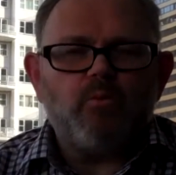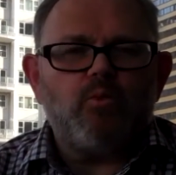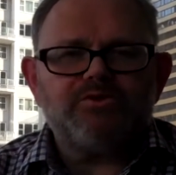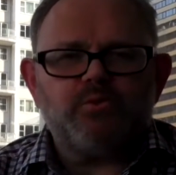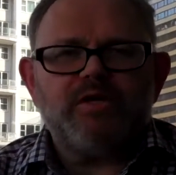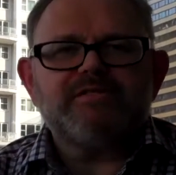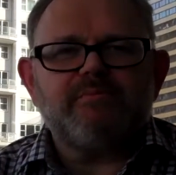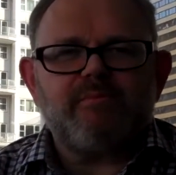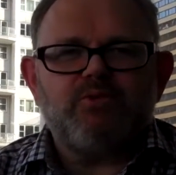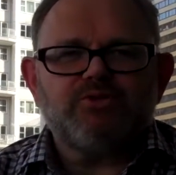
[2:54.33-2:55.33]
What, where's the
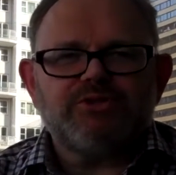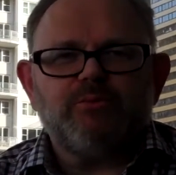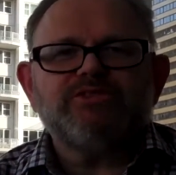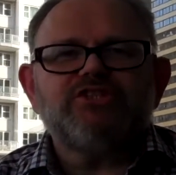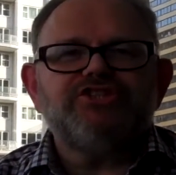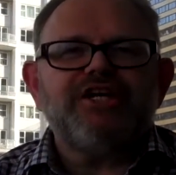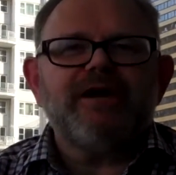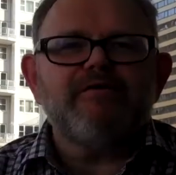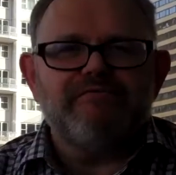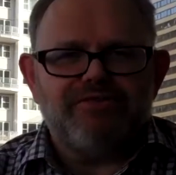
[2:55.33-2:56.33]
proportion? Where's the
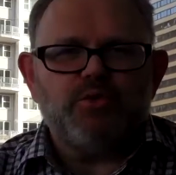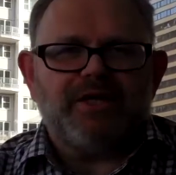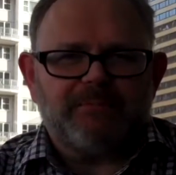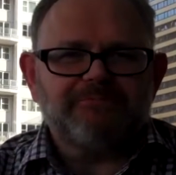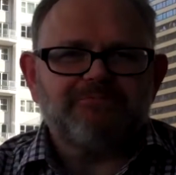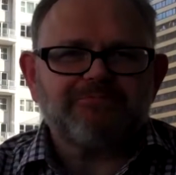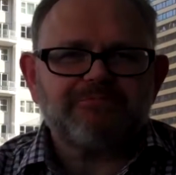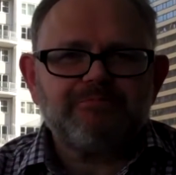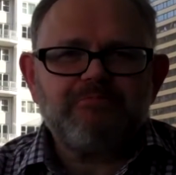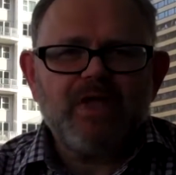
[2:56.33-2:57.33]
share of viewing,
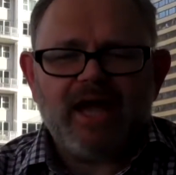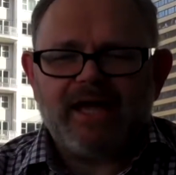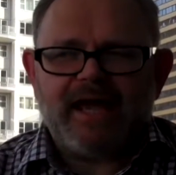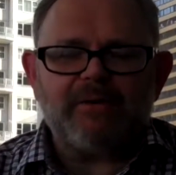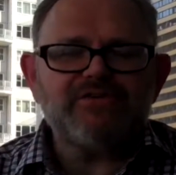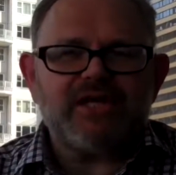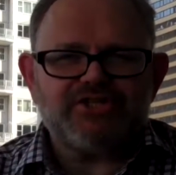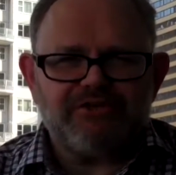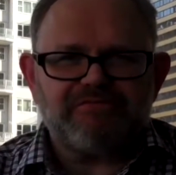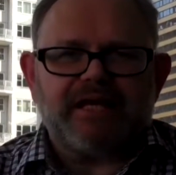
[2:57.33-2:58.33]
and how is
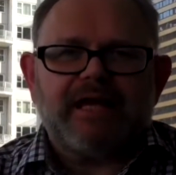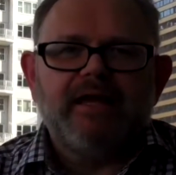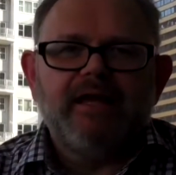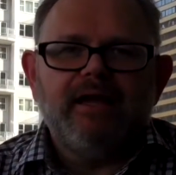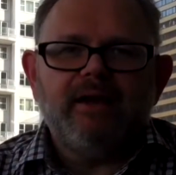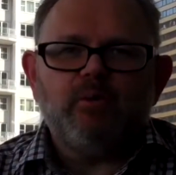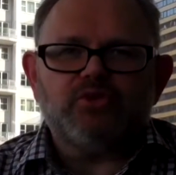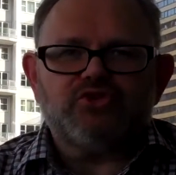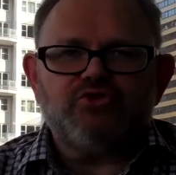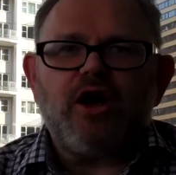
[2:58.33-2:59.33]
that shifting?
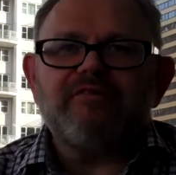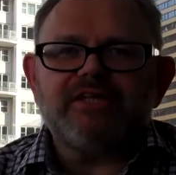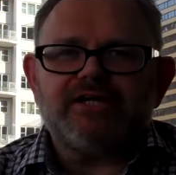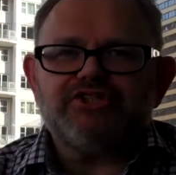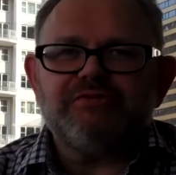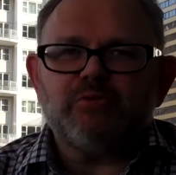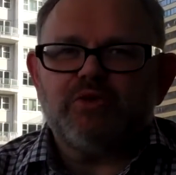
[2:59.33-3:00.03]
What's driving that shift?